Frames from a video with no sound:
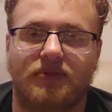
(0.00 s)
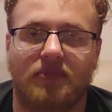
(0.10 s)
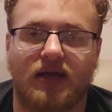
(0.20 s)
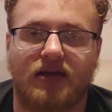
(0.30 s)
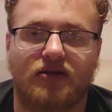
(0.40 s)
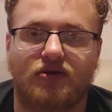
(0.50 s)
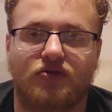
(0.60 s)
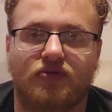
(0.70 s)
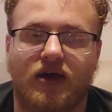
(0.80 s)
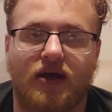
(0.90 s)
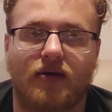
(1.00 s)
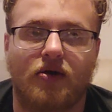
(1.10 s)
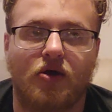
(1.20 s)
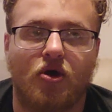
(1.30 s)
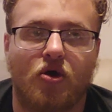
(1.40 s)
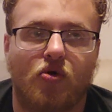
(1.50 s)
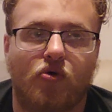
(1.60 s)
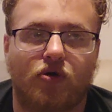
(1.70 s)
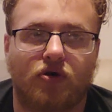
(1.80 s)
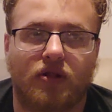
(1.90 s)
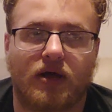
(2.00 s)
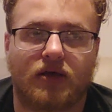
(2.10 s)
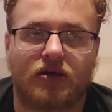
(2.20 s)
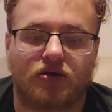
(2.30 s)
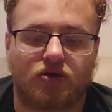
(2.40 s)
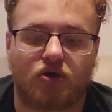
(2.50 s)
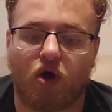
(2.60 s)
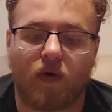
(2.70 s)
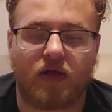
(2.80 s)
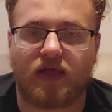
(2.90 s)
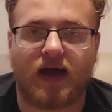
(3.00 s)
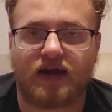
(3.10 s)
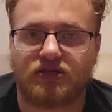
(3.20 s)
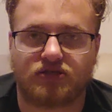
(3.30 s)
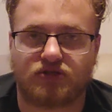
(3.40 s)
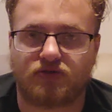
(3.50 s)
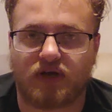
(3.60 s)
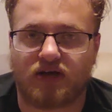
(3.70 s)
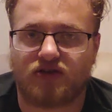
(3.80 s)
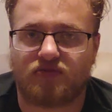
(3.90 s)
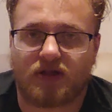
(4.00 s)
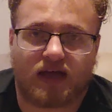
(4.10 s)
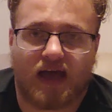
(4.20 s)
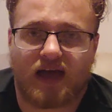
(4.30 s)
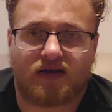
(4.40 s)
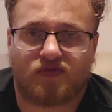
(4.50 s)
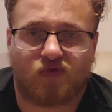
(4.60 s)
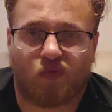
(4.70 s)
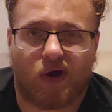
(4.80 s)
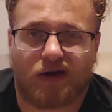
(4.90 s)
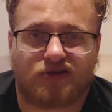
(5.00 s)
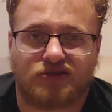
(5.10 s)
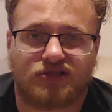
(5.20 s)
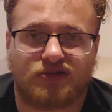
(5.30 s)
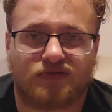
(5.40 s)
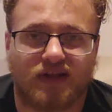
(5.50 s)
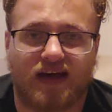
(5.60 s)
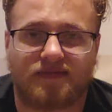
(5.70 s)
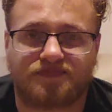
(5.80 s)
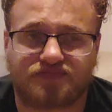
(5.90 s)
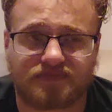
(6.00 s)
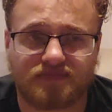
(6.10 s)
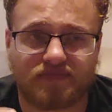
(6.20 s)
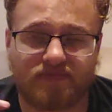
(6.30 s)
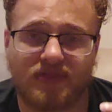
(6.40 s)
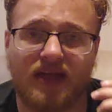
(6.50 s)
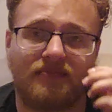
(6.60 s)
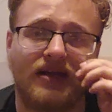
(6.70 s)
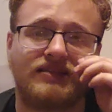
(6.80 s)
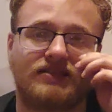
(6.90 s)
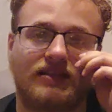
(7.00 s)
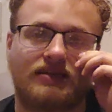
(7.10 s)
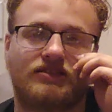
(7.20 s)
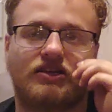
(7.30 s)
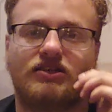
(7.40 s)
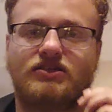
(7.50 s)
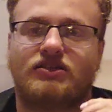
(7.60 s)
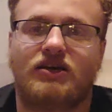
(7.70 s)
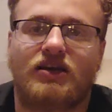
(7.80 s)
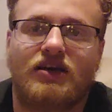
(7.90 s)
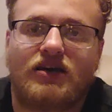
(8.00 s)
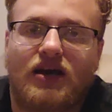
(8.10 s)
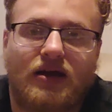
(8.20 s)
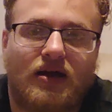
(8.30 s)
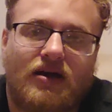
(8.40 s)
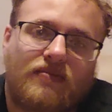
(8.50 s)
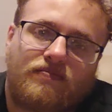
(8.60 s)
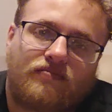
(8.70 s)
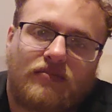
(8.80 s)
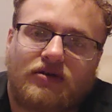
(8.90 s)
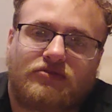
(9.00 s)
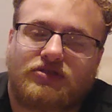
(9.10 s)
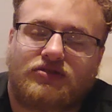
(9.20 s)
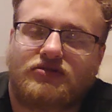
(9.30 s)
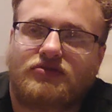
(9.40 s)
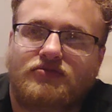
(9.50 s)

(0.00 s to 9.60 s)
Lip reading: get a band and do that, or like go online and just do that. You'd be like, hey, why aren't you just doing that? And basically, it's because I'm just